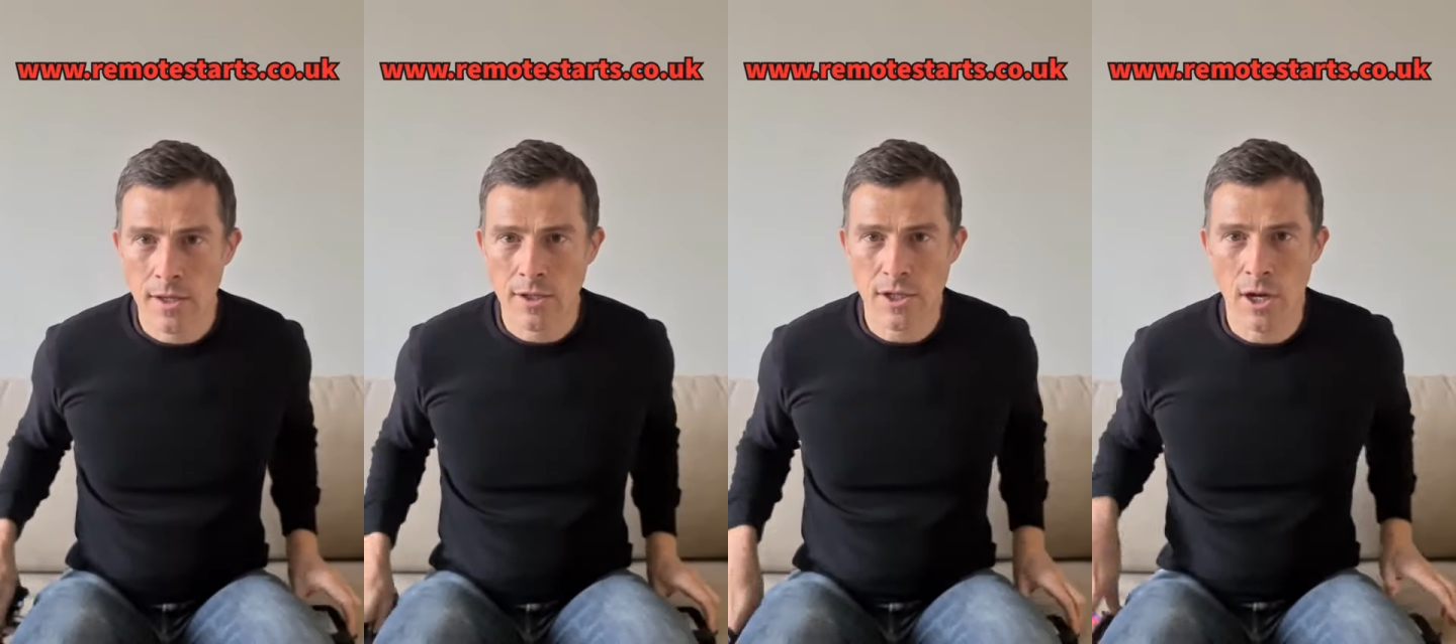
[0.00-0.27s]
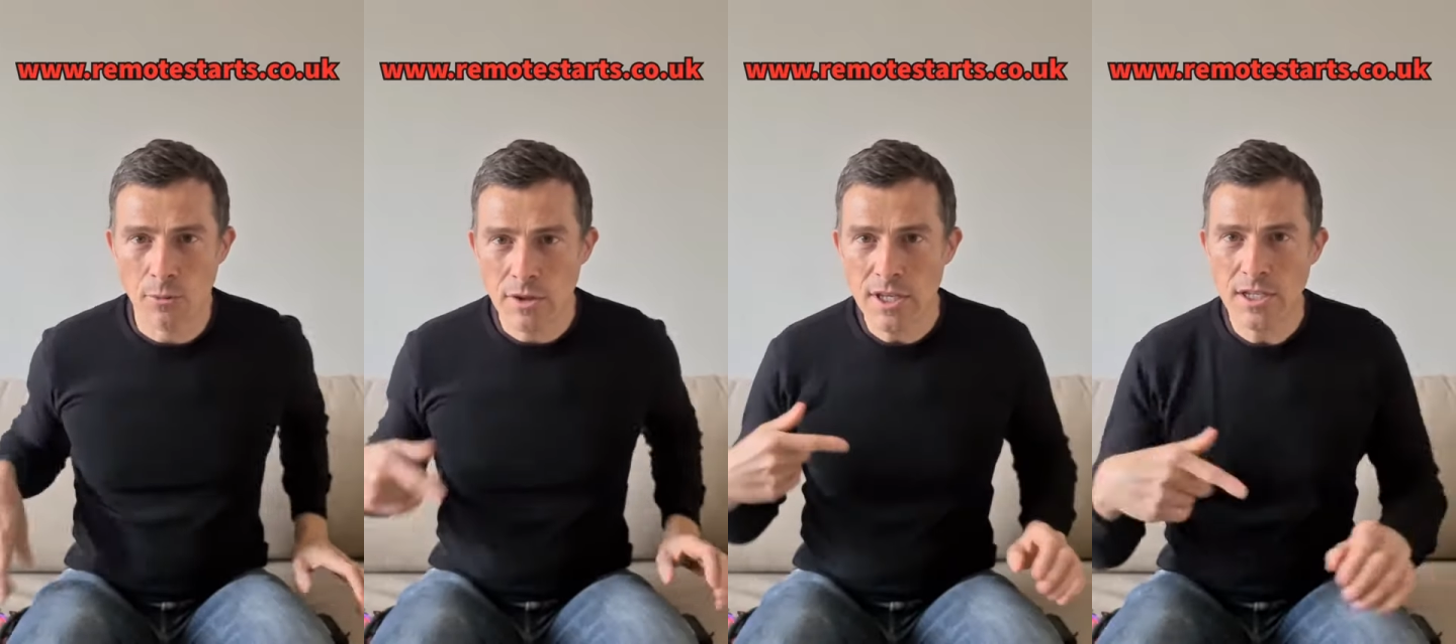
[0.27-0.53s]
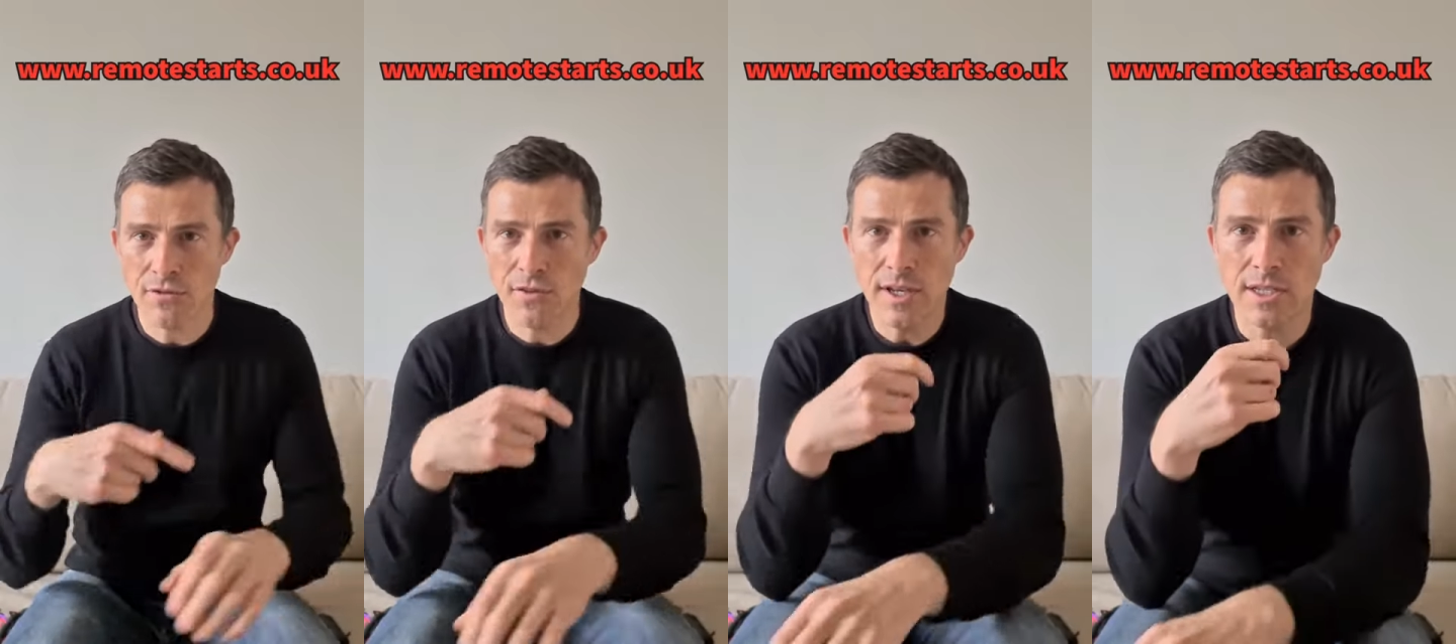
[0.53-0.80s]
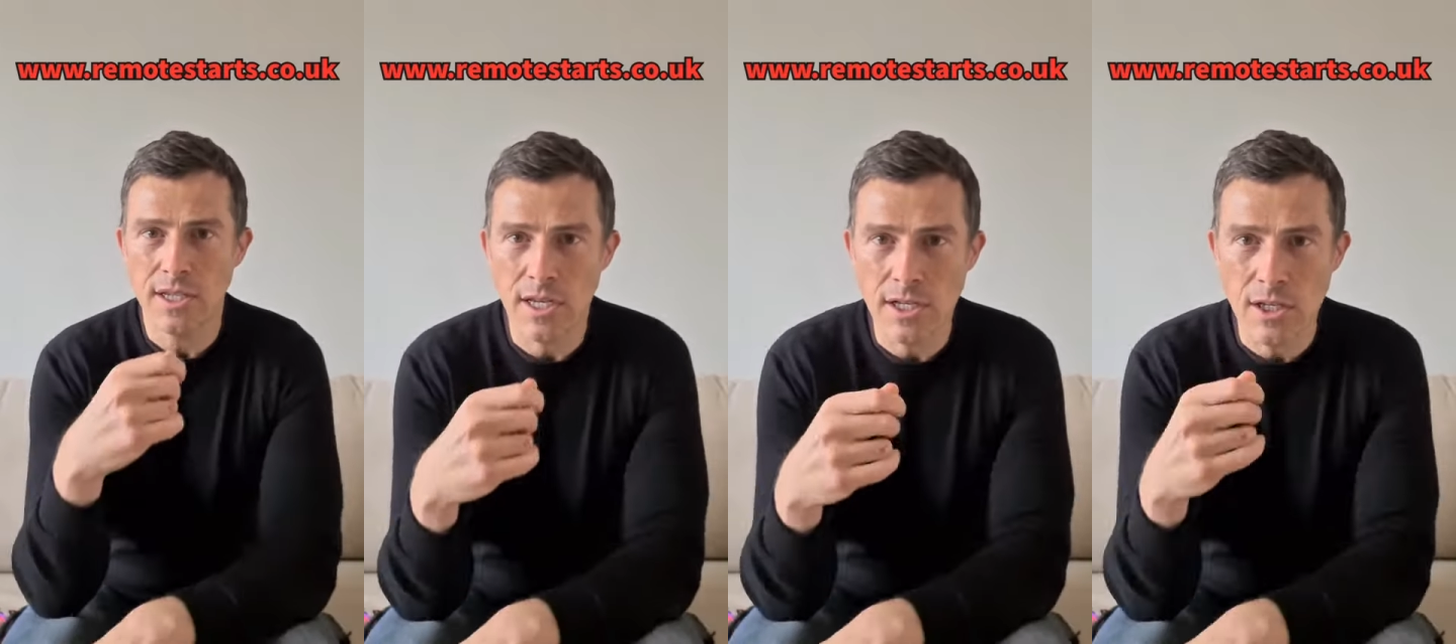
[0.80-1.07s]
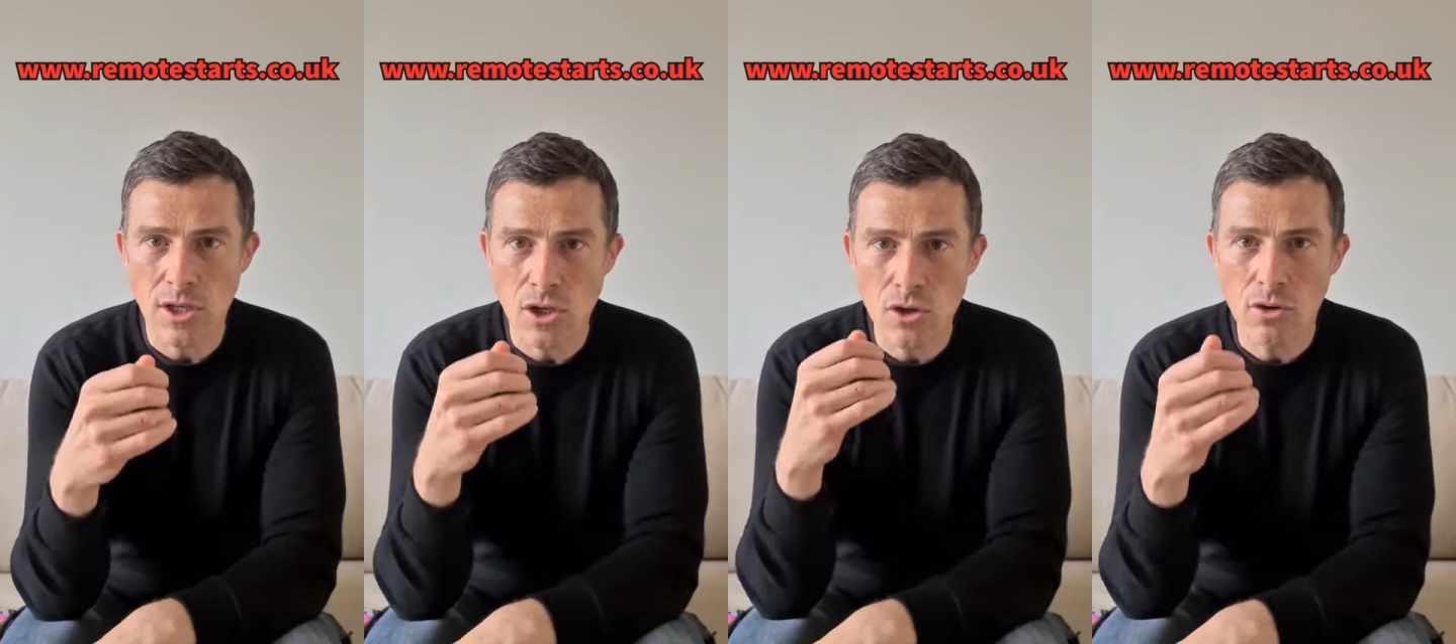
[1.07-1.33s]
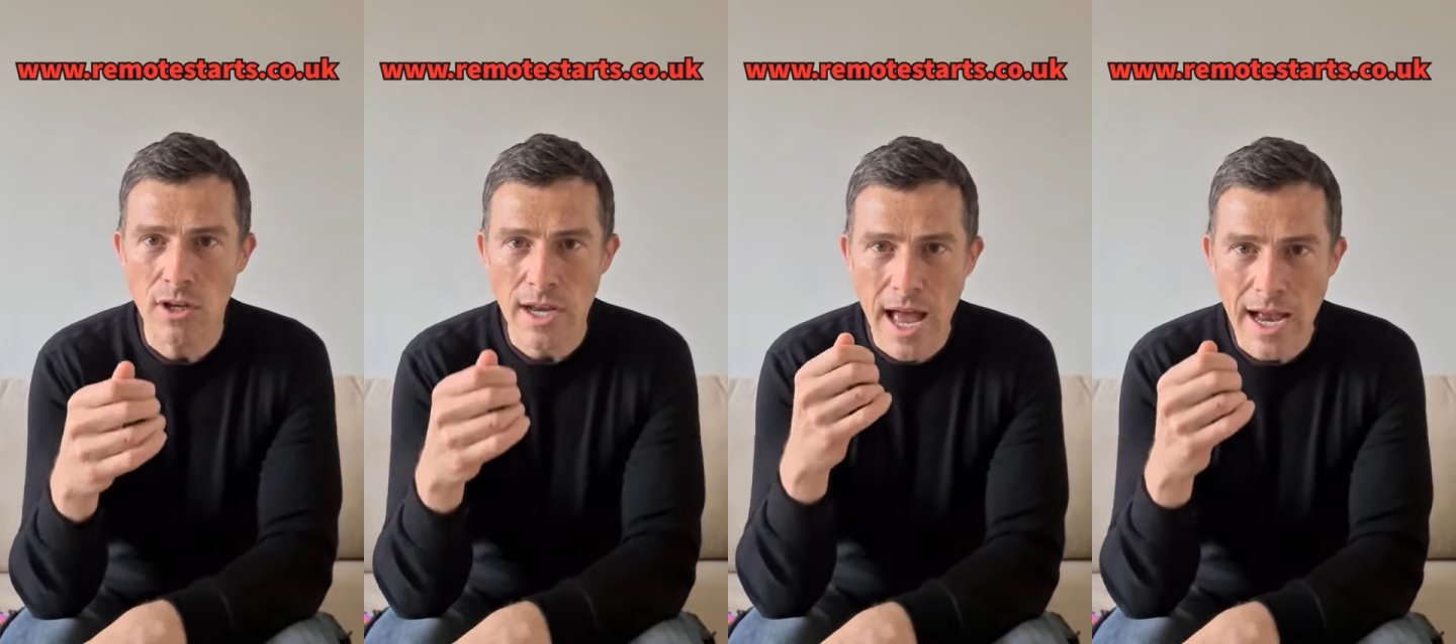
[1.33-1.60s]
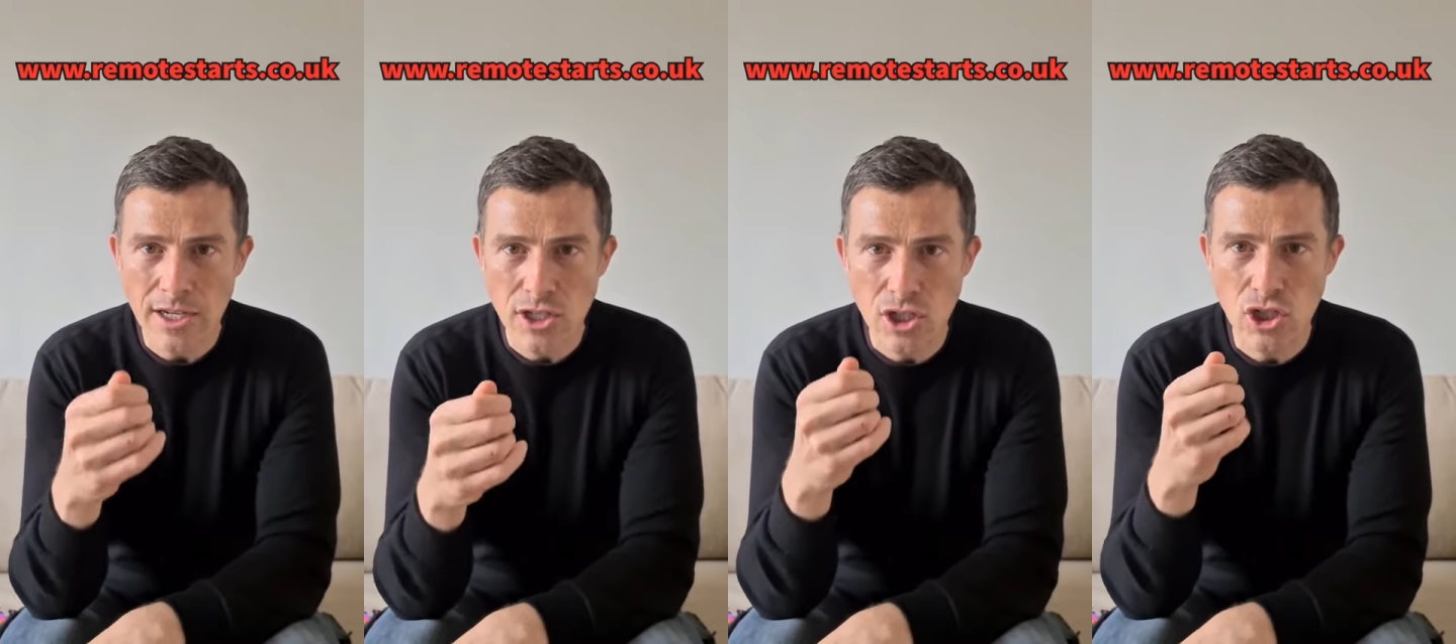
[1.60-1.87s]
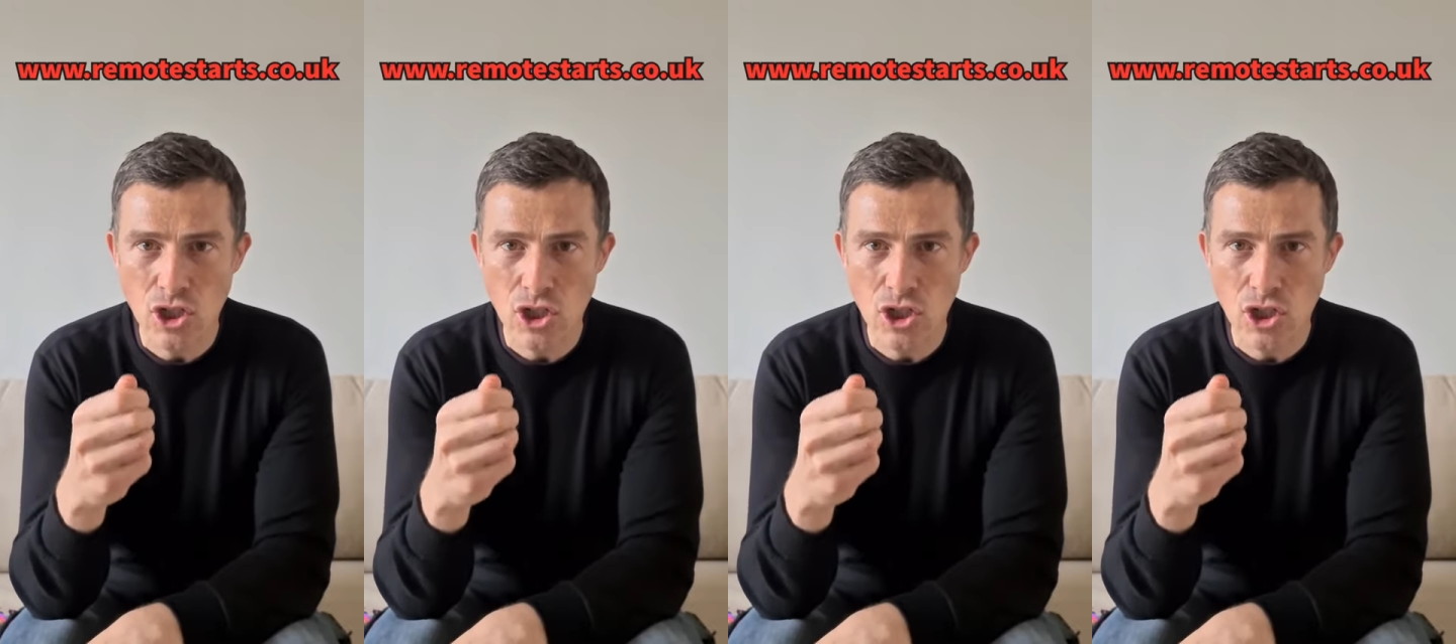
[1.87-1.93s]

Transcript: So with this fitted, you can actually